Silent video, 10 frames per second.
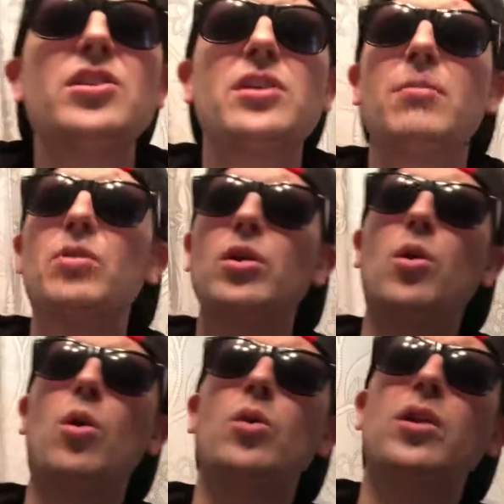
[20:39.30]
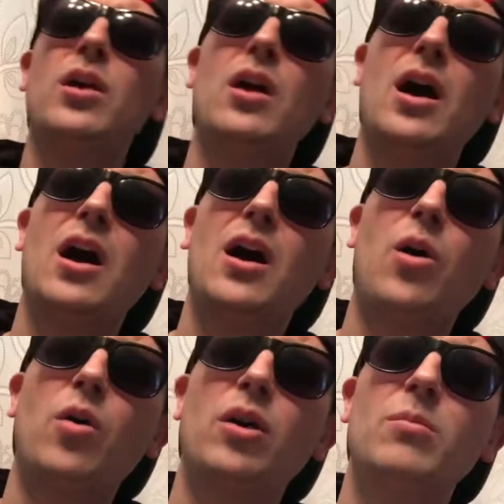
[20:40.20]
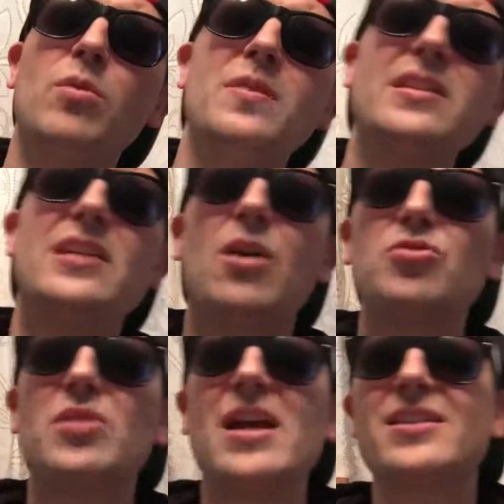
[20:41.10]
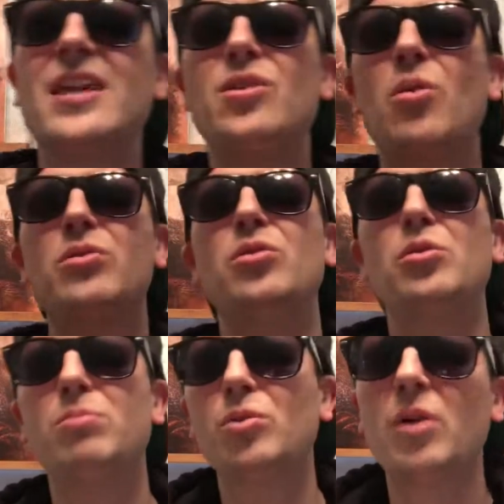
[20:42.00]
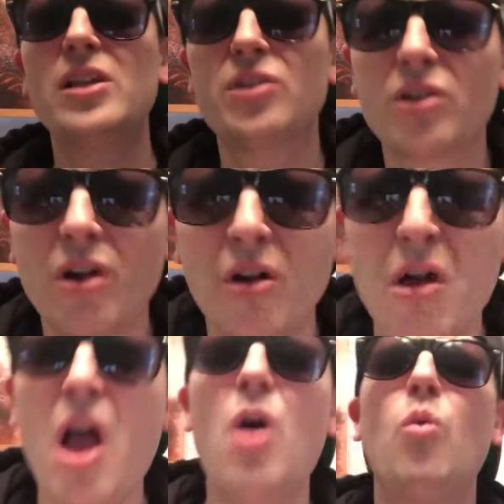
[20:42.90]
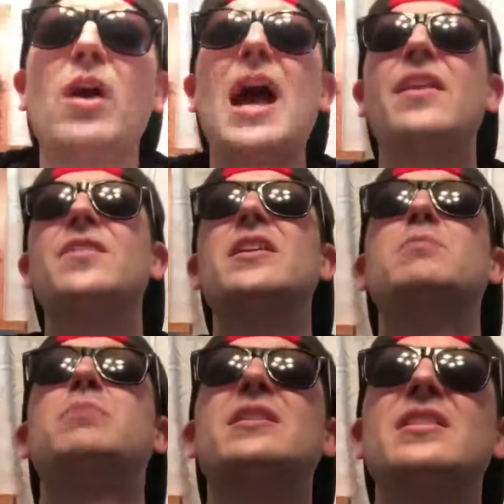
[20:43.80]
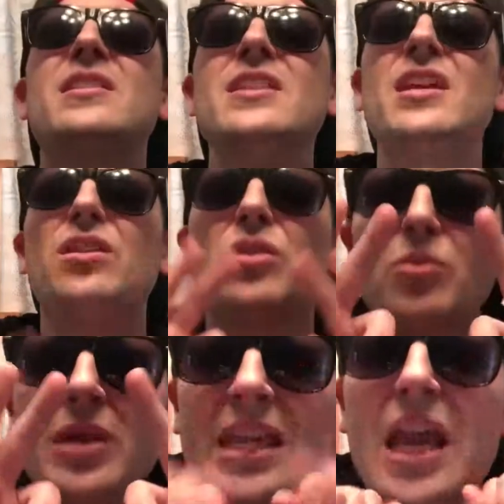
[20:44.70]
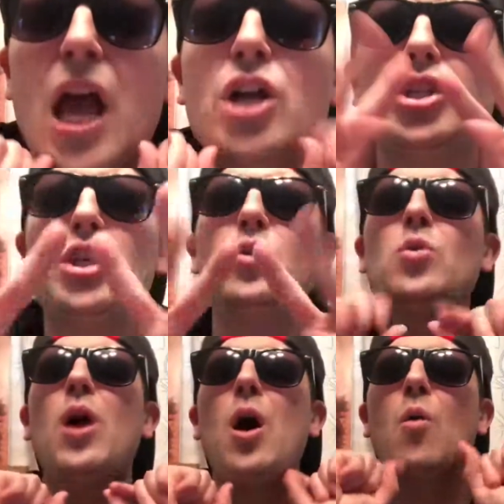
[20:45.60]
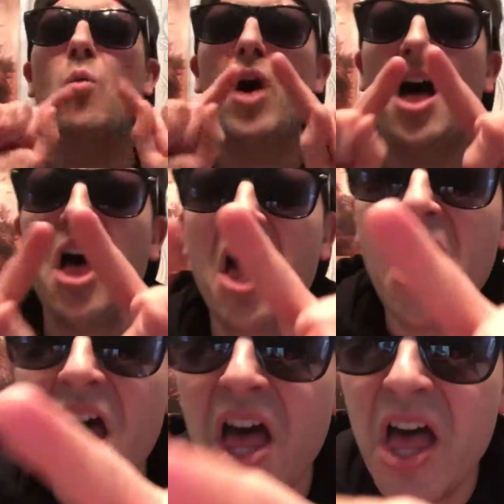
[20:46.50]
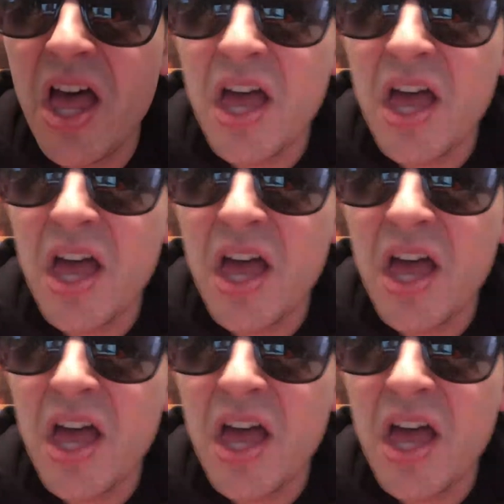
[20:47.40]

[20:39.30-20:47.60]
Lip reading: some good old horror movie soundtracks that don't include Blue Oyster Cult. We're out of this business in 3, 2, 1.